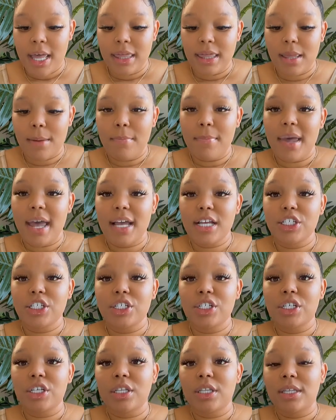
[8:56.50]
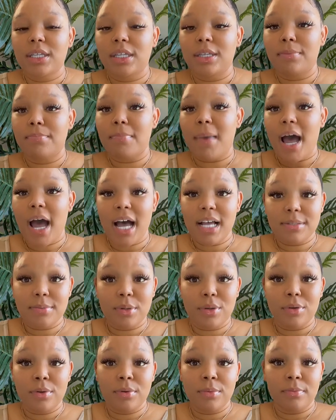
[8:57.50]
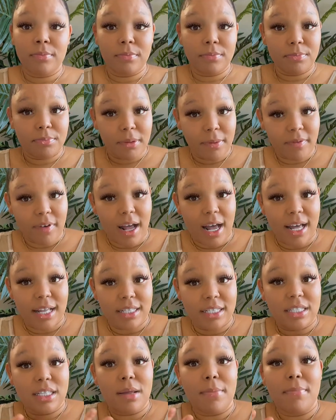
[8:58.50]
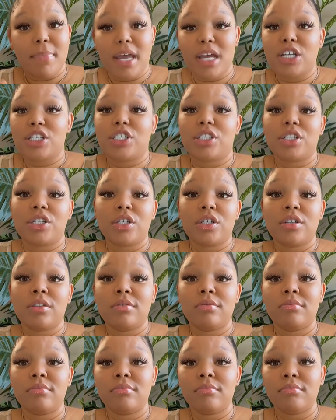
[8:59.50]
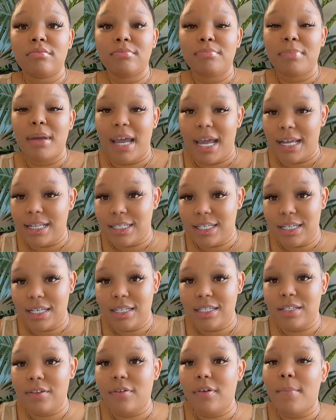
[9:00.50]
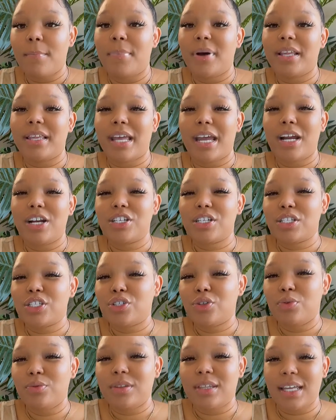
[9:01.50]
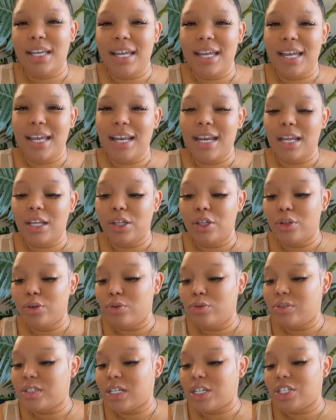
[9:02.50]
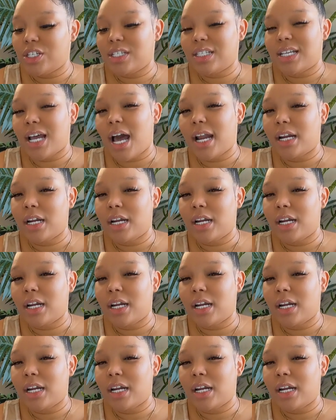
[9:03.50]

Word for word: The mesh, my hospital provides the mesh panties, but they are just too thin and loose and just not